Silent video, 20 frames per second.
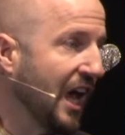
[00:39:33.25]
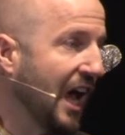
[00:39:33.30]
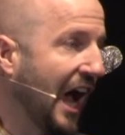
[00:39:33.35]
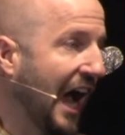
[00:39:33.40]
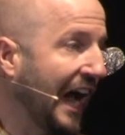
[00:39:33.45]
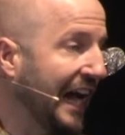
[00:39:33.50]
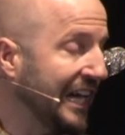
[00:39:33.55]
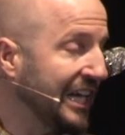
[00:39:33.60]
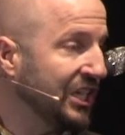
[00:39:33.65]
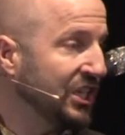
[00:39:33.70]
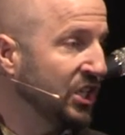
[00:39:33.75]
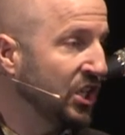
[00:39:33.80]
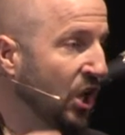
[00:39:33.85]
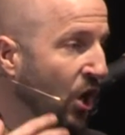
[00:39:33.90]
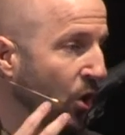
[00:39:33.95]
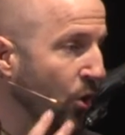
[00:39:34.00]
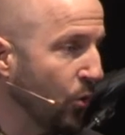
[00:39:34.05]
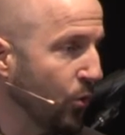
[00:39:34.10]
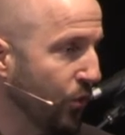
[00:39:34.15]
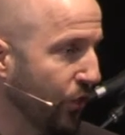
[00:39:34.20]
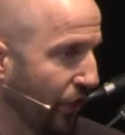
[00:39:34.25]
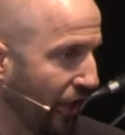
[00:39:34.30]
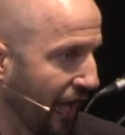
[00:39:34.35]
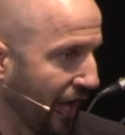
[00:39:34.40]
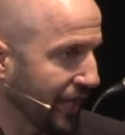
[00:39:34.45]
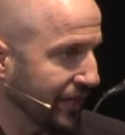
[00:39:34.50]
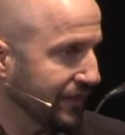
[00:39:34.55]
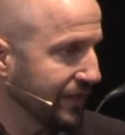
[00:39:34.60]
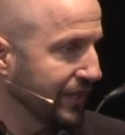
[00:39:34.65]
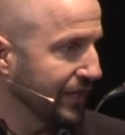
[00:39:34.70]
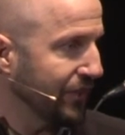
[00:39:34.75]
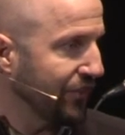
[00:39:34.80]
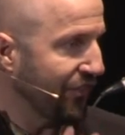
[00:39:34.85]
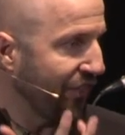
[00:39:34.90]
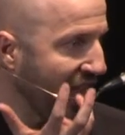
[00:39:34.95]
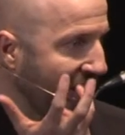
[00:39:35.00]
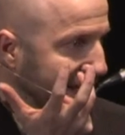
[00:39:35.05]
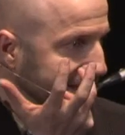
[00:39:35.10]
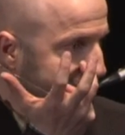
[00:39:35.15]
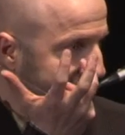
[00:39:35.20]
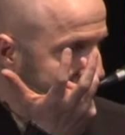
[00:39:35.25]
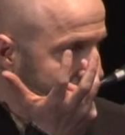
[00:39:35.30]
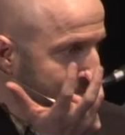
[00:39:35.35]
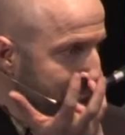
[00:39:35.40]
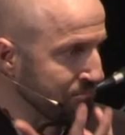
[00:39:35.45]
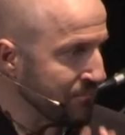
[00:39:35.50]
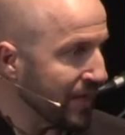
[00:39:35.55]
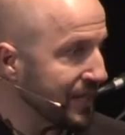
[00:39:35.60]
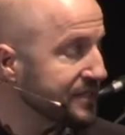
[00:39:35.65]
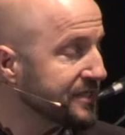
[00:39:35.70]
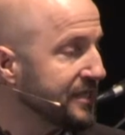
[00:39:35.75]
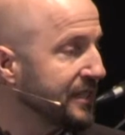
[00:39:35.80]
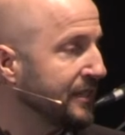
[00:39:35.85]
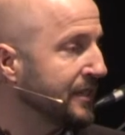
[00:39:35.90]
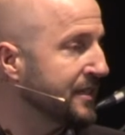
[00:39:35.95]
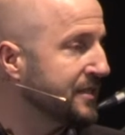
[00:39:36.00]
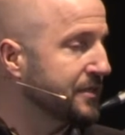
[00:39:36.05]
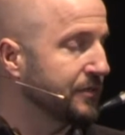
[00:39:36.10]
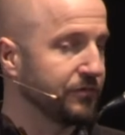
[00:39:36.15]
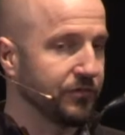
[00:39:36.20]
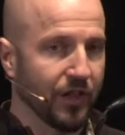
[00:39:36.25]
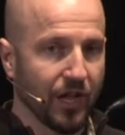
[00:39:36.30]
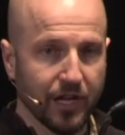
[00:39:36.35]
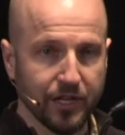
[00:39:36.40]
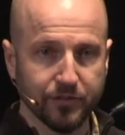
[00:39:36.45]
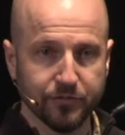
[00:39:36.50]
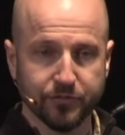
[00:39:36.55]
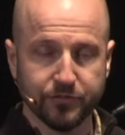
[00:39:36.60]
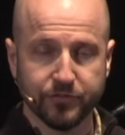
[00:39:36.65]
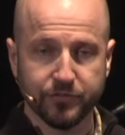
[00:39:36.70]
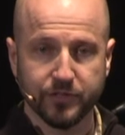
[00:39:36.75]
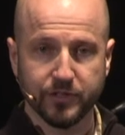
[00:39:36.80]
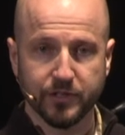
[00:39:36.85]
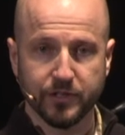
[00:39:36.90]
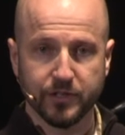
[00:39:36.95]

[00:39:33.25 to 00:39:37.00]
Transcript: I know that. That's the messiness of life.